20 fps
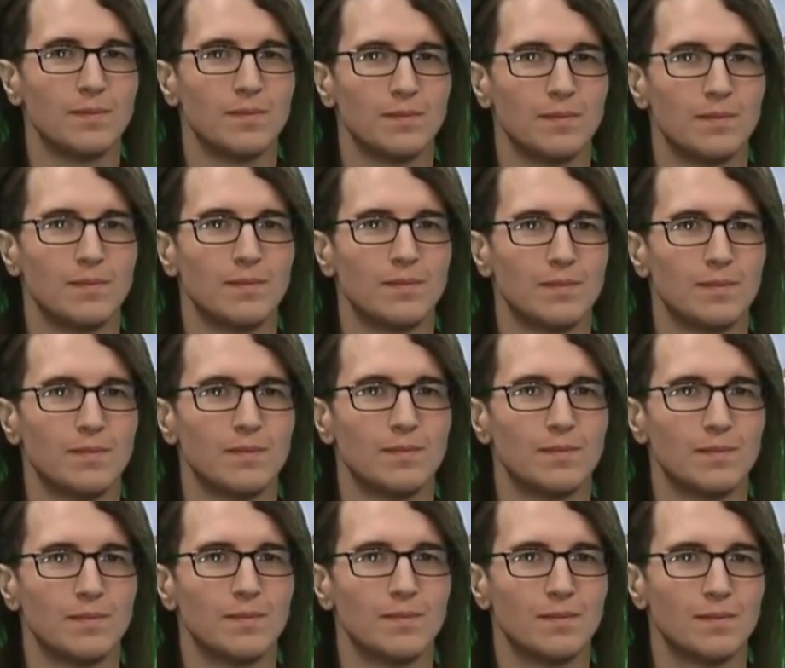
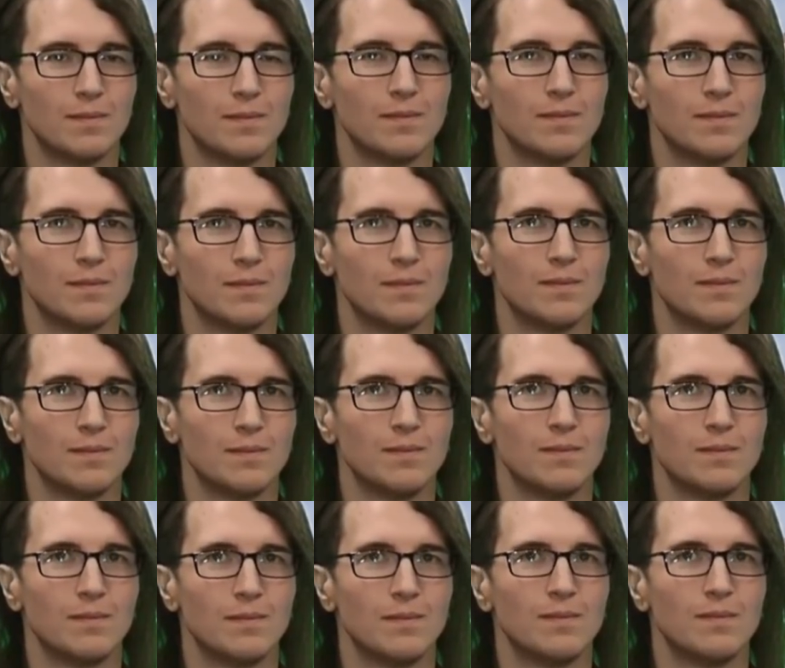
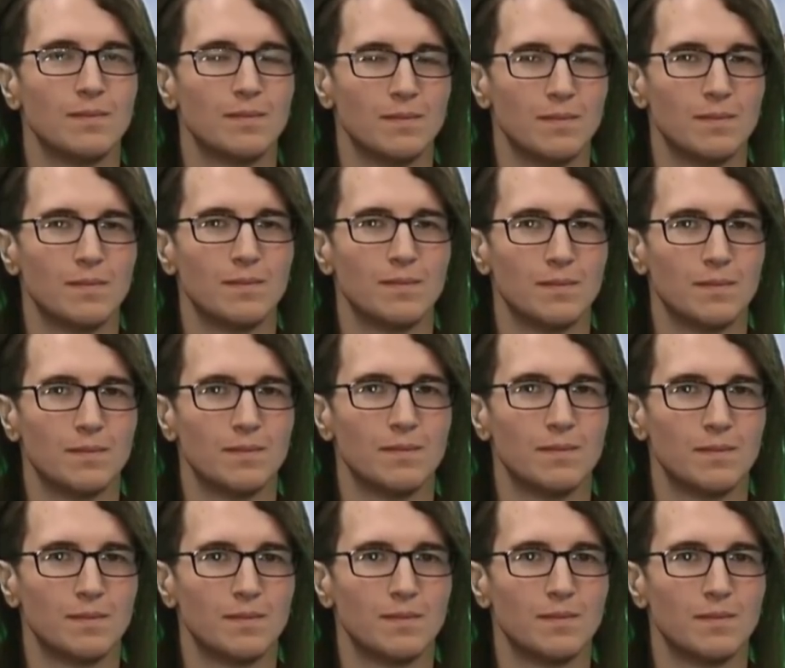
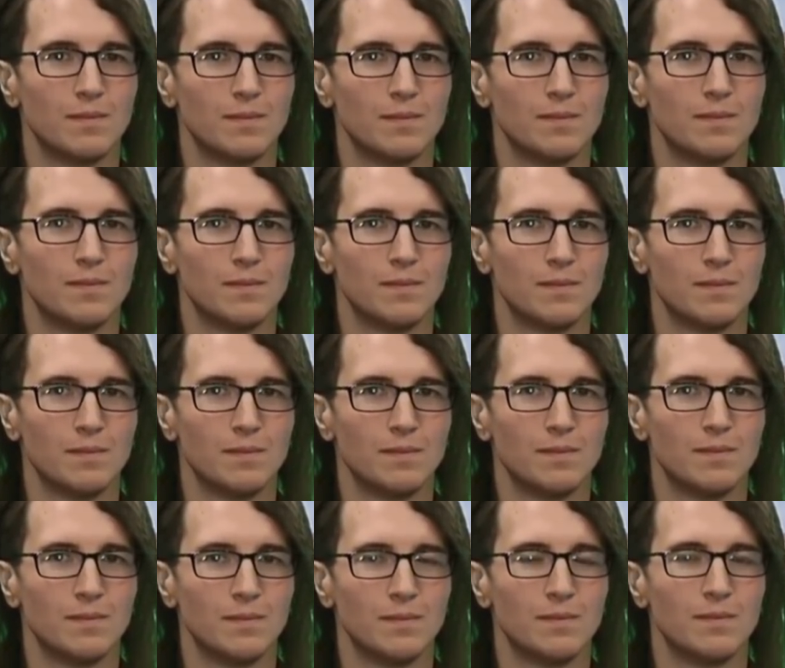
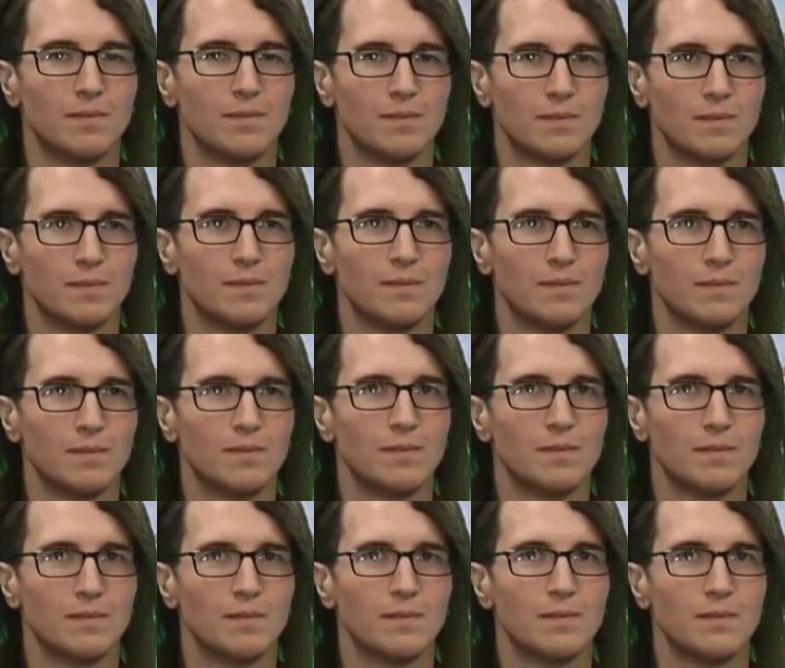
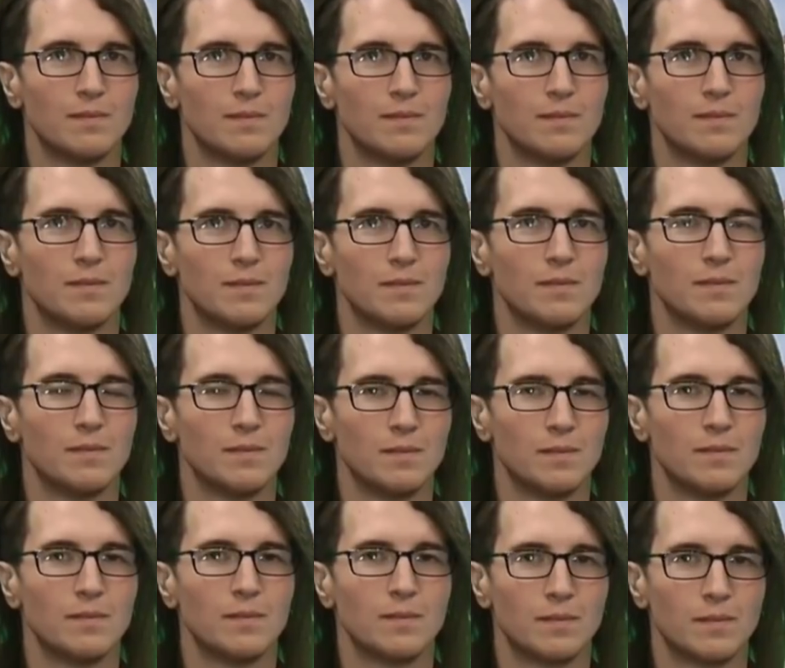
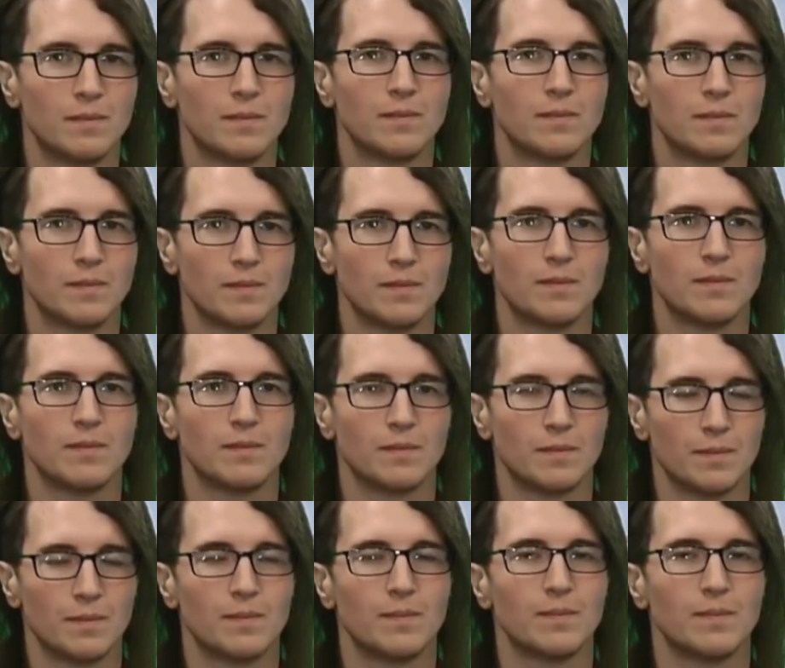
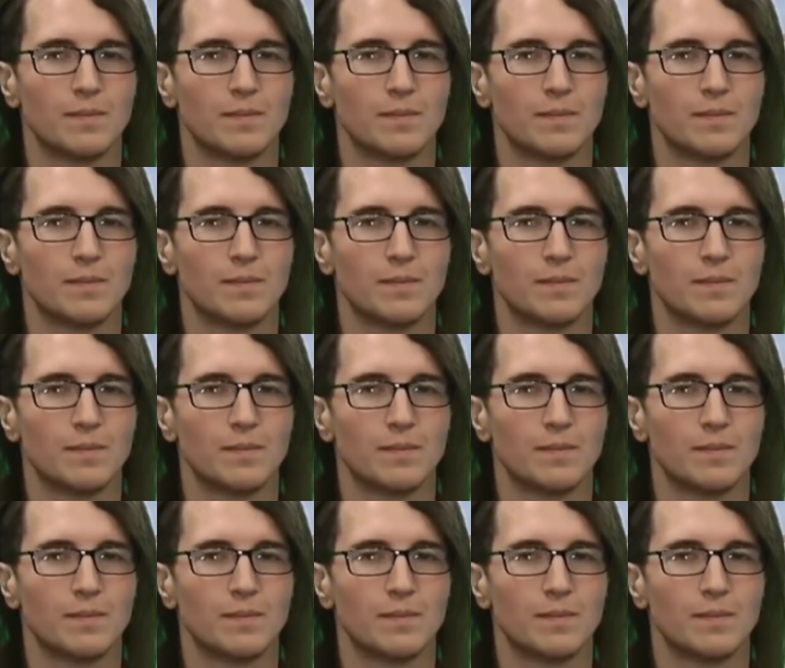This person isn't speaking.